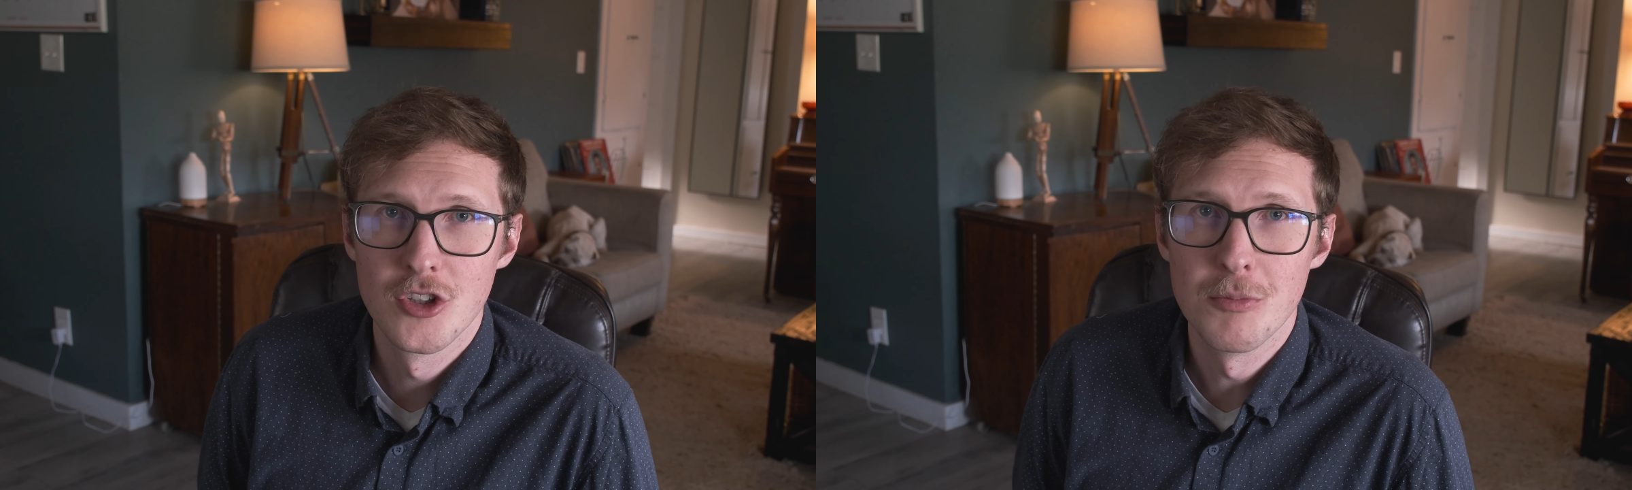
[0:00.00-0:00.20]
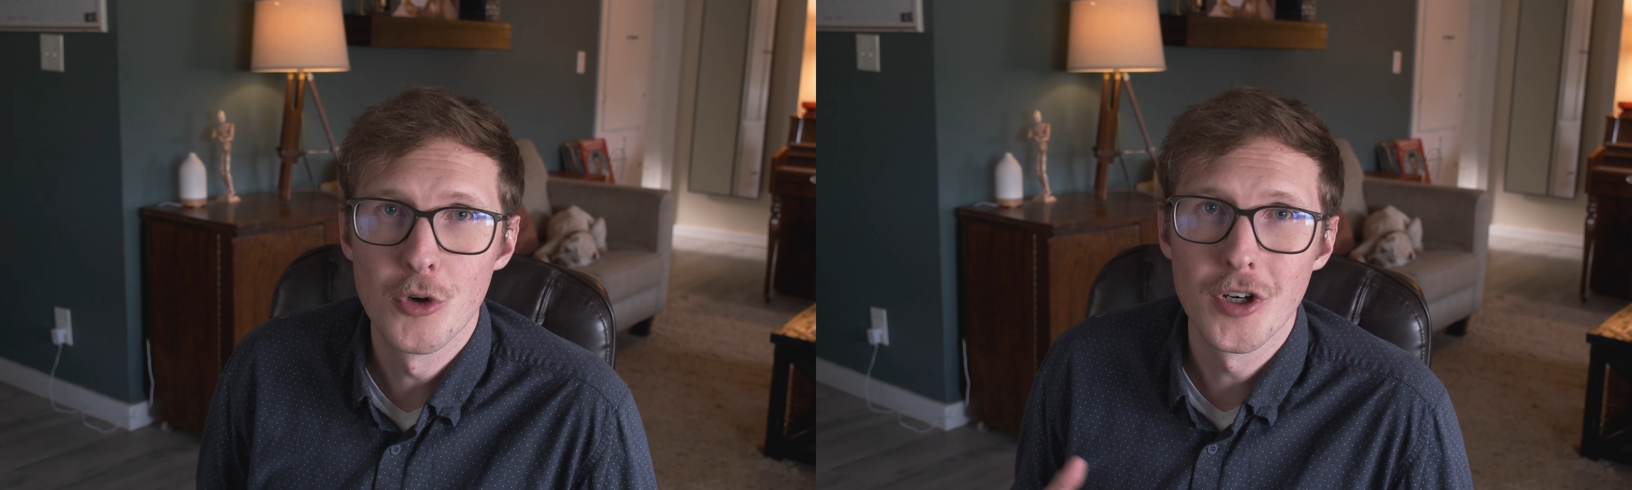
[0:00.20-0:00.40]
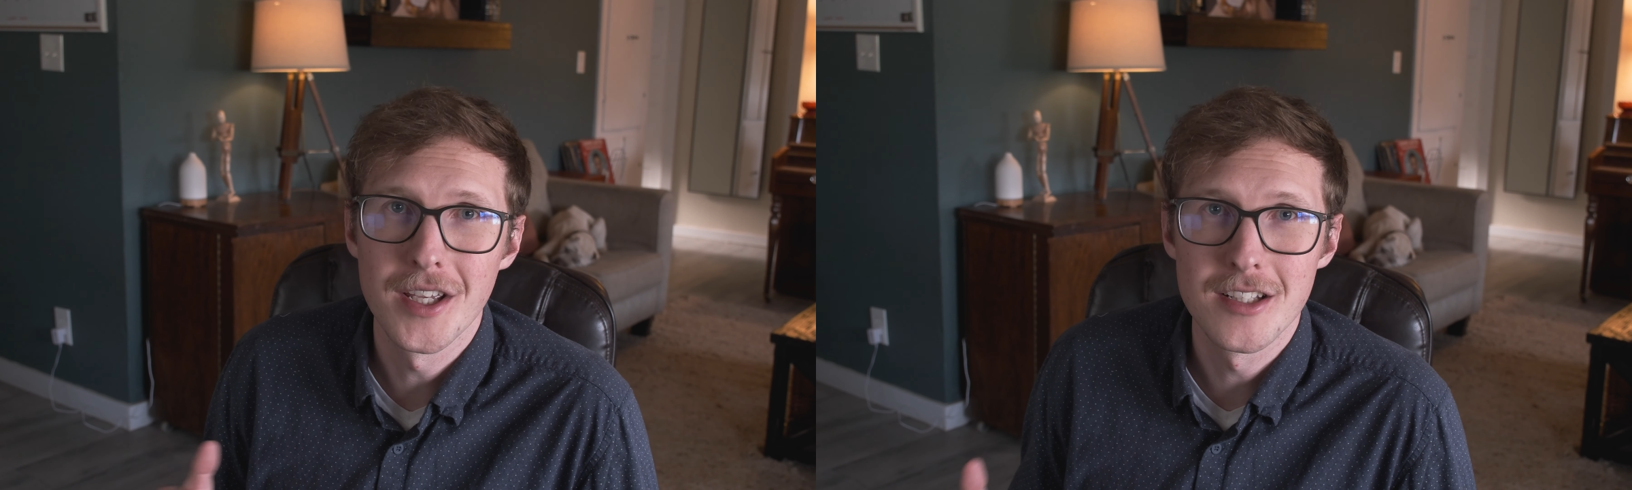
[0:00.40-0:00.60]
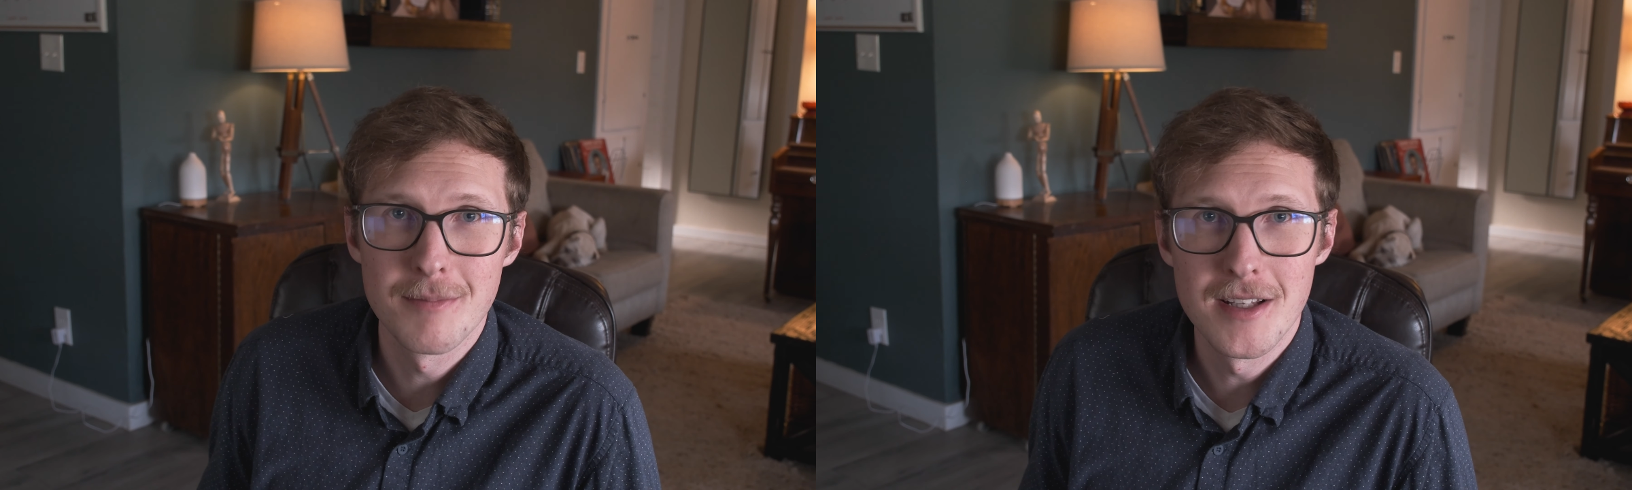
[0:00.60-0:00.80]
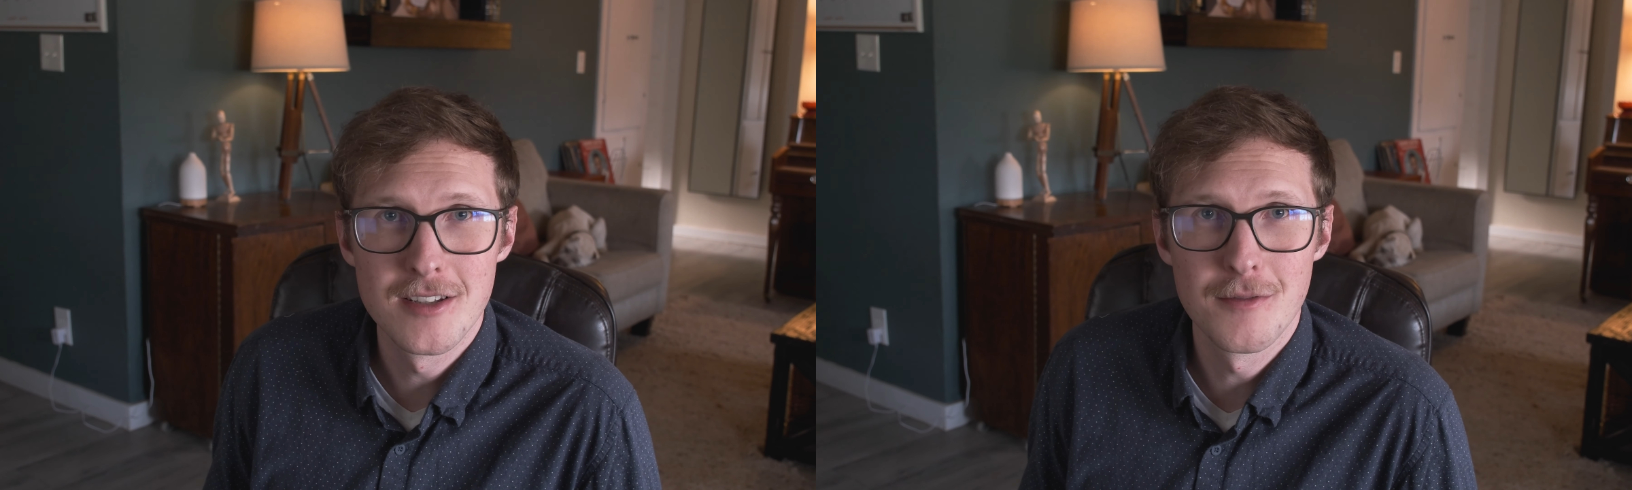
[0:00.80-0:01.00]
The more
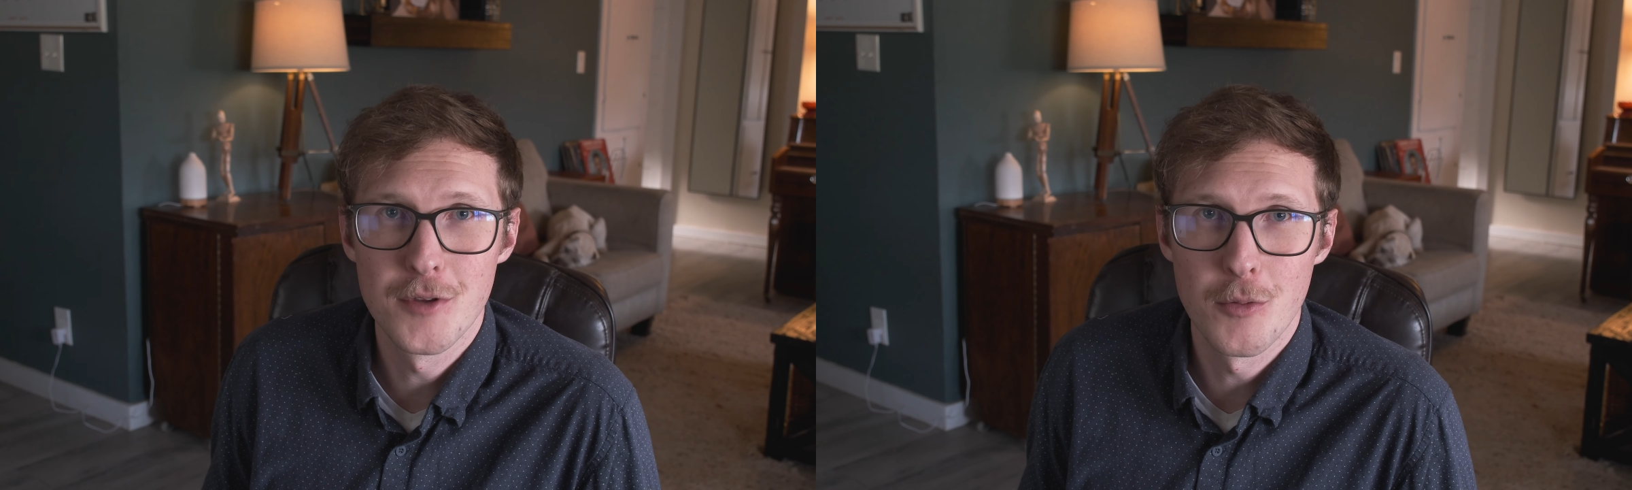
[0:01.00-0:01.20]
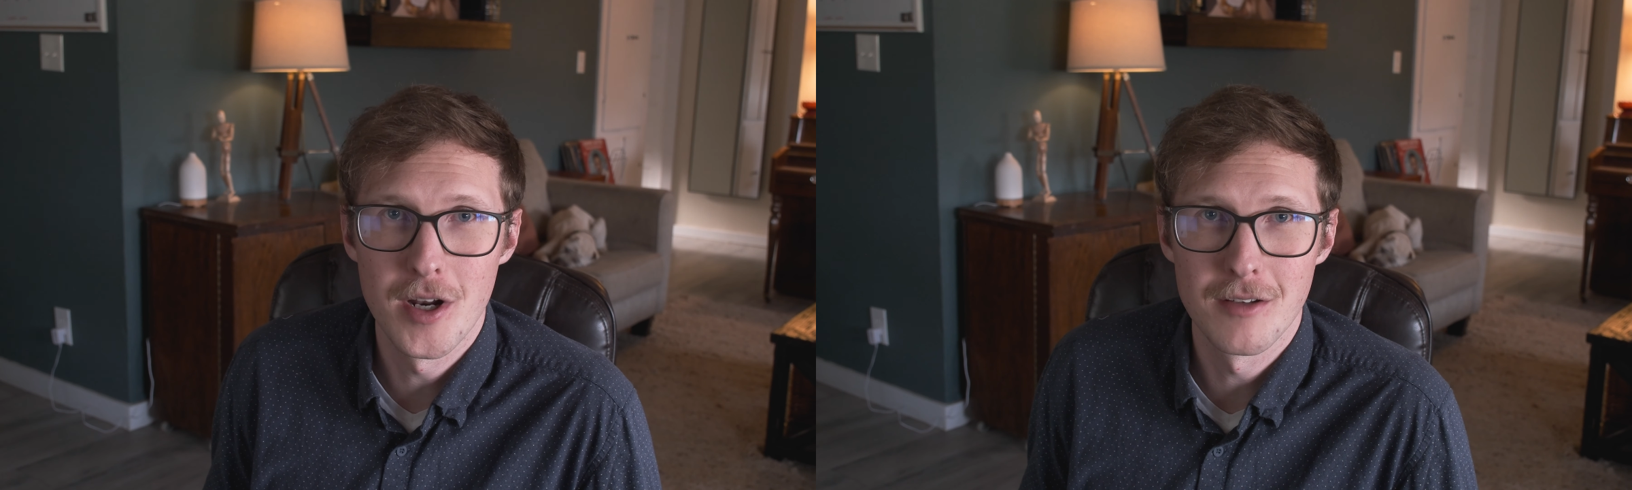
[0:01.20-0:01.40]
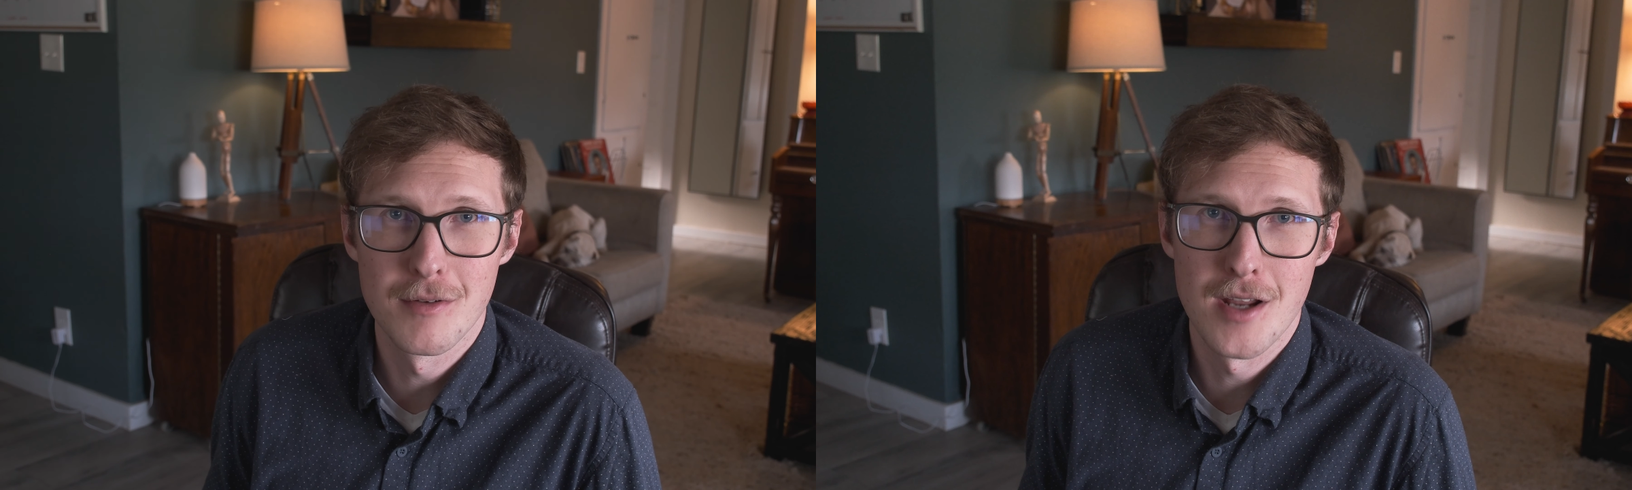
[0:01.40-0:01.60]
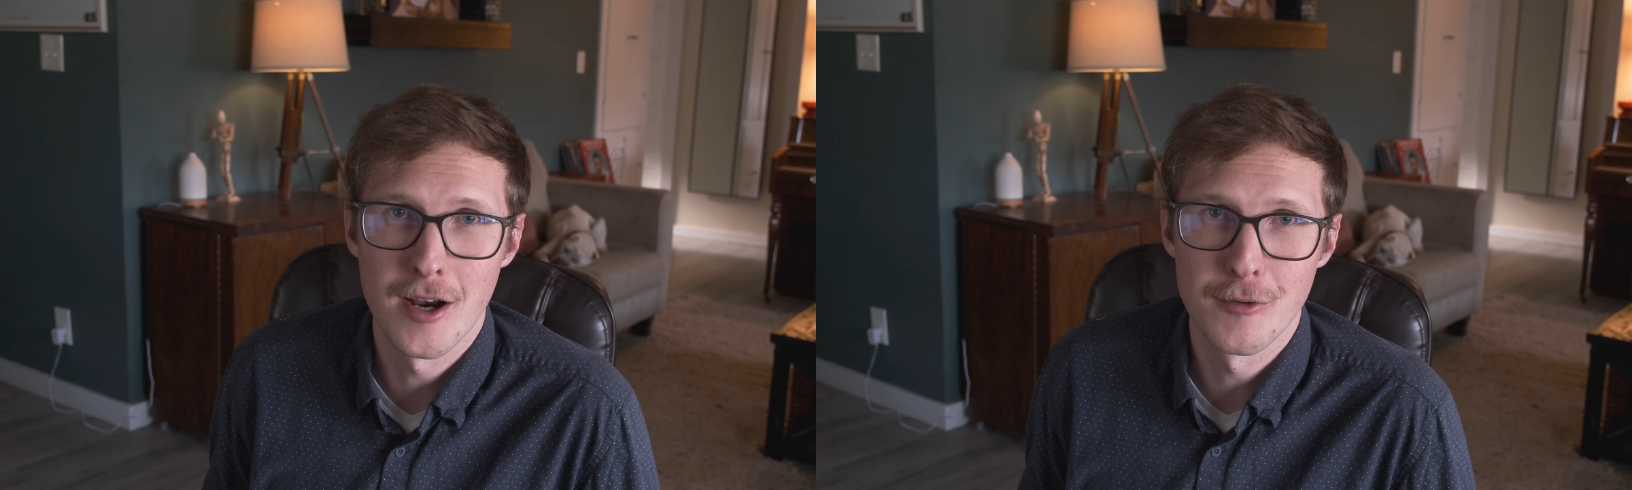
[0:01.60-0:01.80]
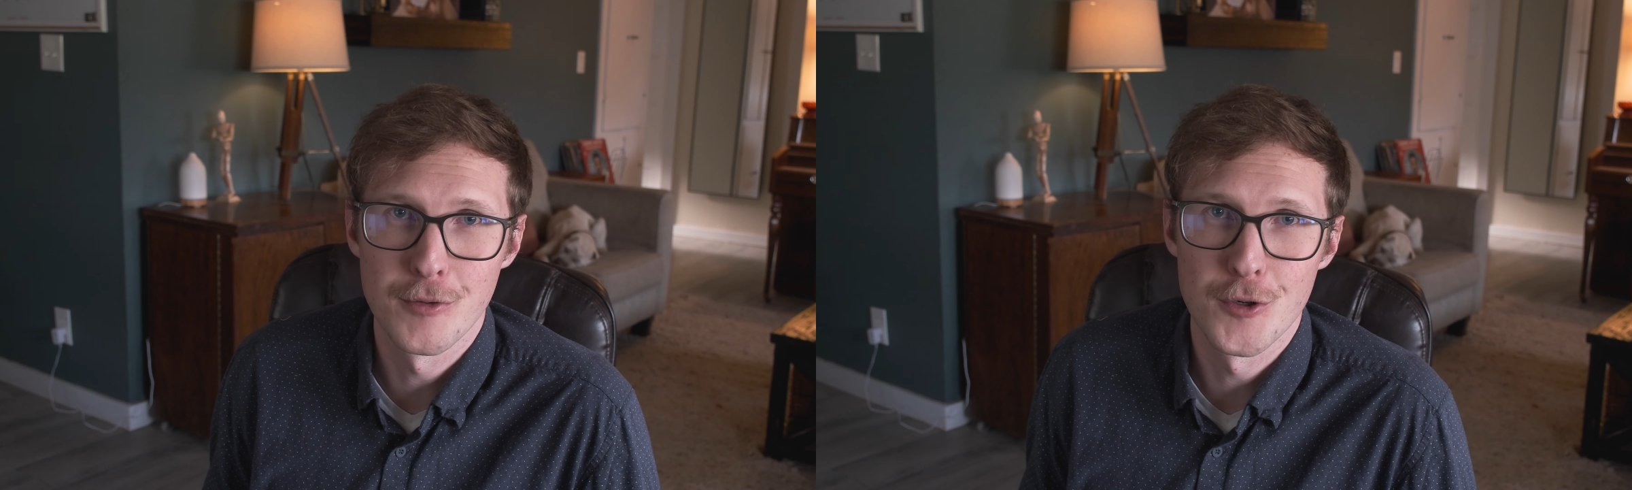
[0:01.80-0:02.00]
expensive the wedding
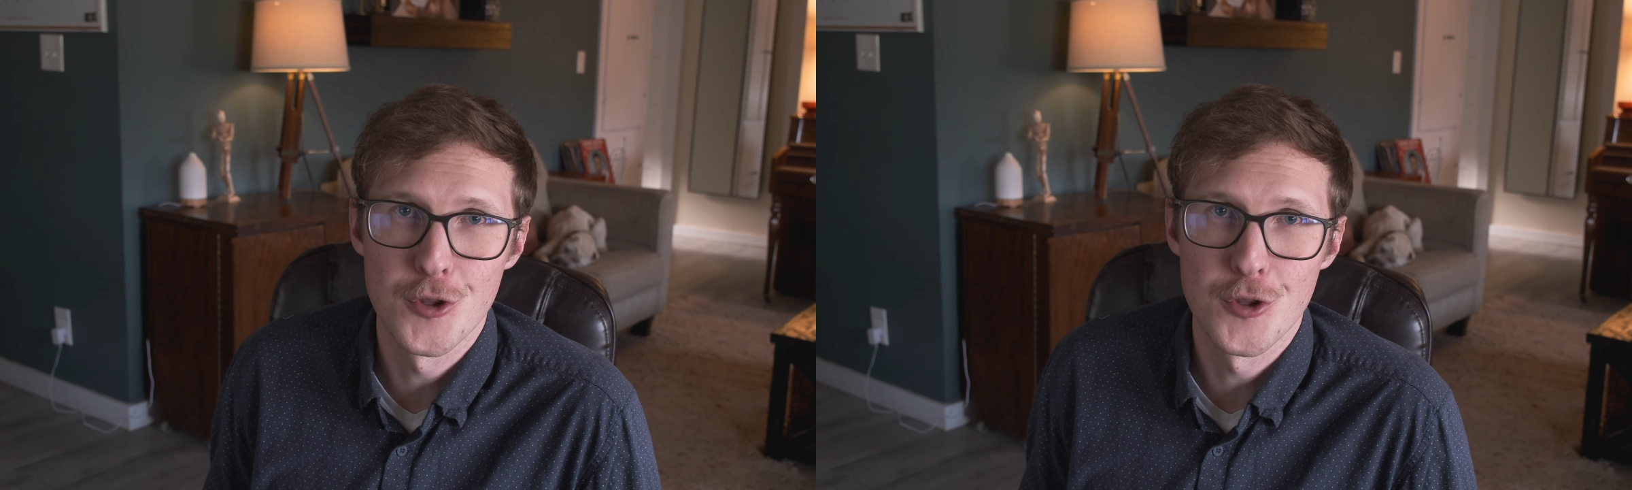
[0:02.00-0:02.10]
photographer,